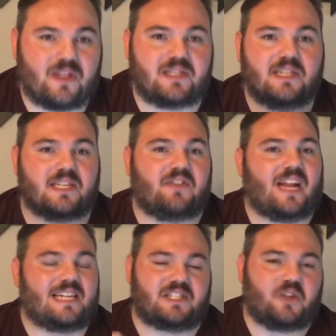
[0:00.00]
This isn't that
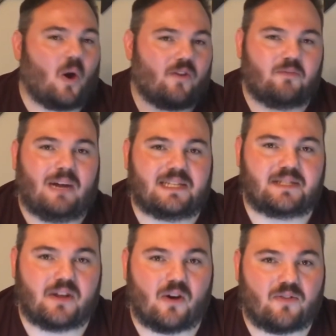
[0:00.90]
I starved
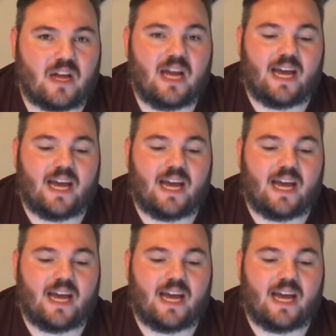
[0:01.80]
myself.